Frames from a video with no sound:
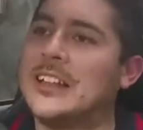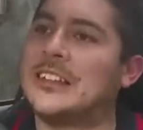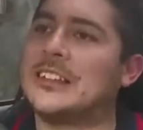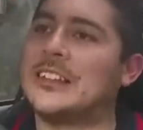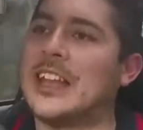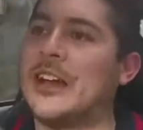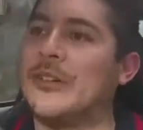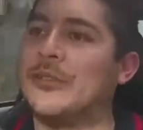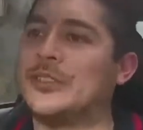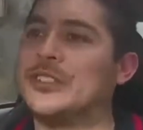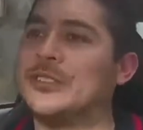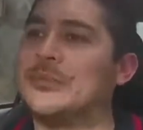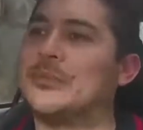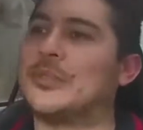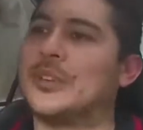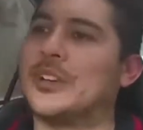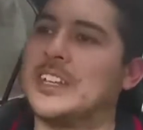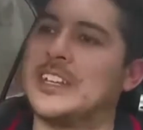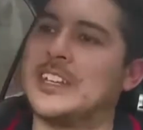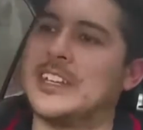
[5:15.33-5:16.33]
that was a
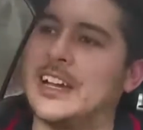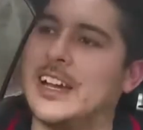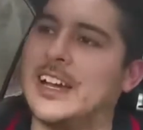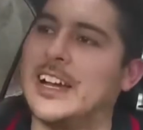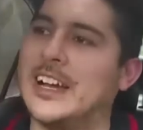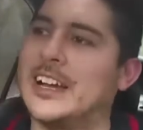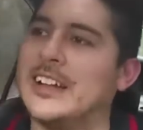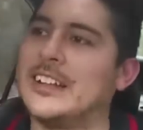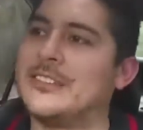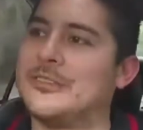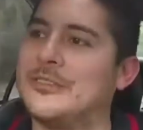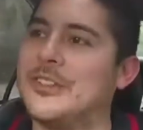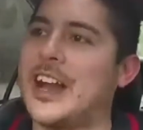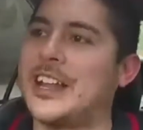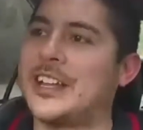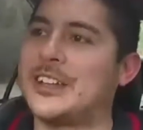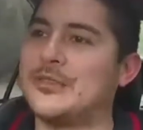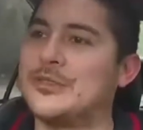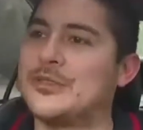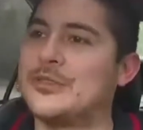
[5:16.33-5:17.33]
pretty
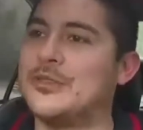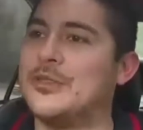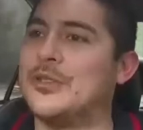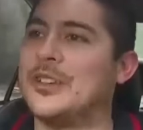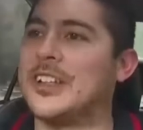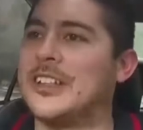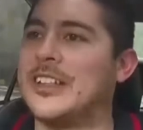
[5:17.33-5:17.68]
radical corner,